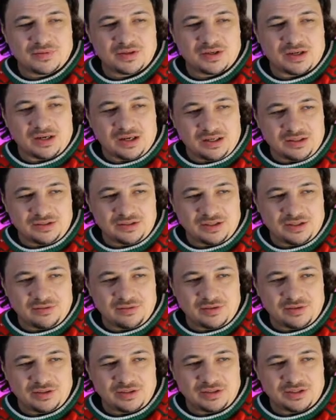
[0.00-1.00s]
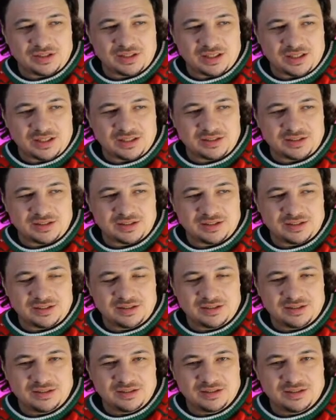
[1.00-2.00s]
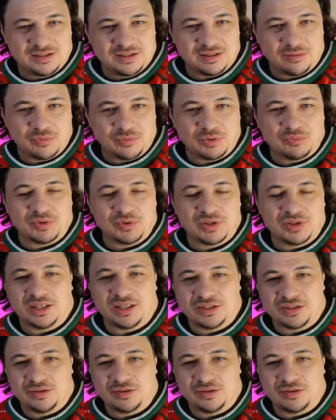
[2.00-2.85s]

country which has some immigration